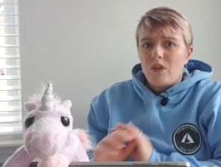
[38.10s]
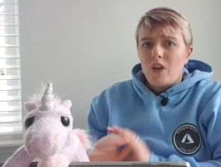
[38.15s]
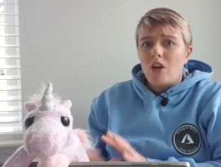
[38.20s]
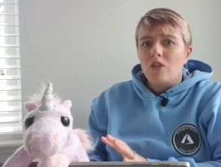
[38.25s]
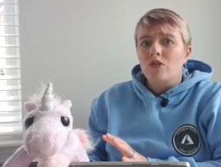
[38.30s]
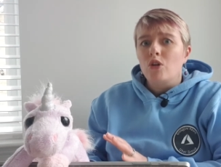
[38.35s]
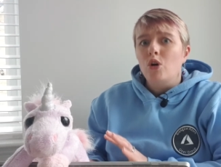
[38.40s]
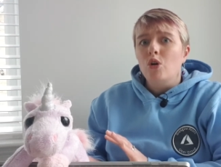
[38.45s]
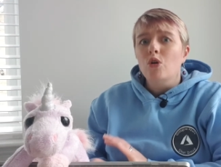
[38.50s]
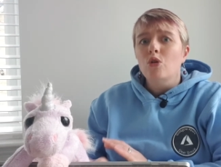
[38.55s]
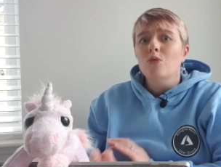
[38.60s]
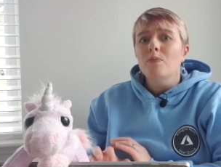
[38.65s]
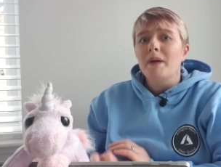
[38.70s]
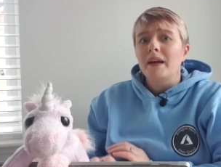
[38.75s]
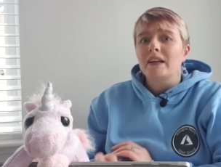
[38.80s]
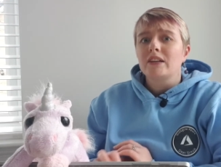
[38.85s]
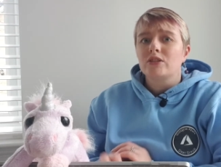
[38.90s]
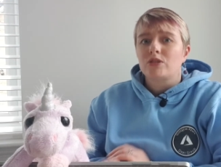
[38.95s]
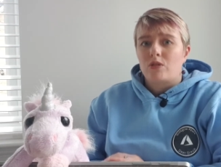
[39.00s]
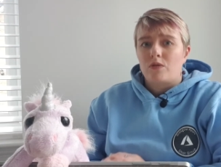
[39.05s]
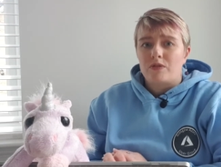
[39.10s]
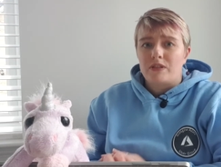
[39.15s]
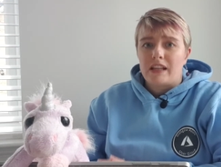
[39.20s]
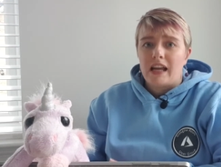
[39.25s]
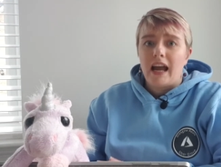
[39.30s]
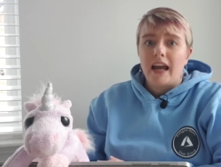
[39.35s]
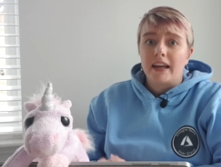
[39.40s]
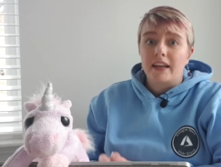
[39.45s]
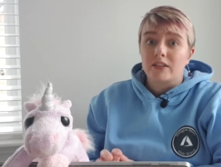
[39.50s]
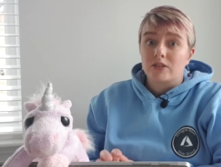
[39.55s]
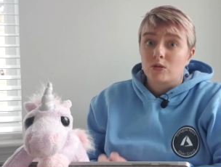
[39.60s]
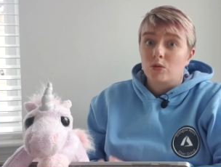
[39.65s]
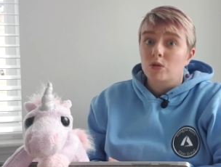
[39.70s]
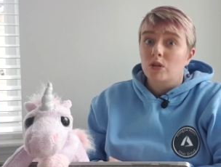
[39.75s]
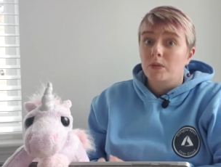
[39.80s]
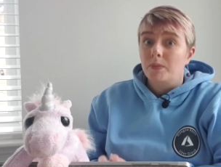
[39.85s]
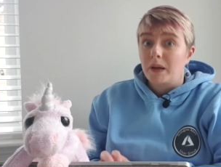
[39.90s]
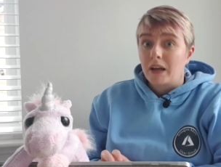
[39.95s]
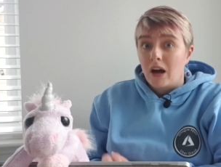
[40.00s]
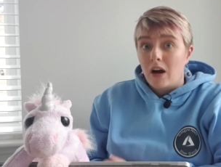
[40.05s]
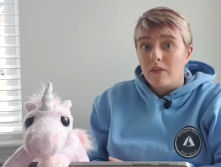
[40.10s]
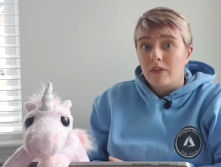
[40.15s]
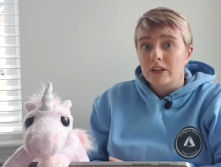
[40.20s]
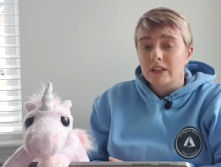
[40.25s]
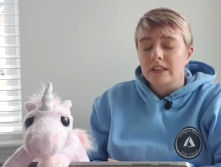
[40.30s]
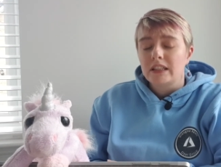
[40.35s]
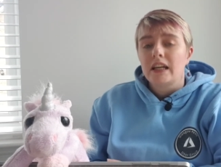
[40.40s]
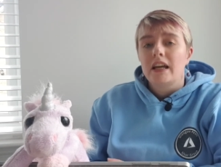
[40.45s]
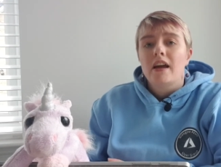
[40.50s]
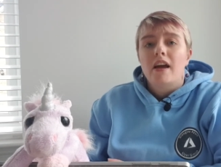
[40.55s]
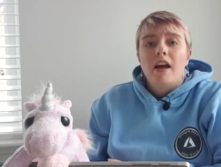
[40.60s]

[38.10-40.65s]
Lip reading: The whole Microsoft stack is going to be covered.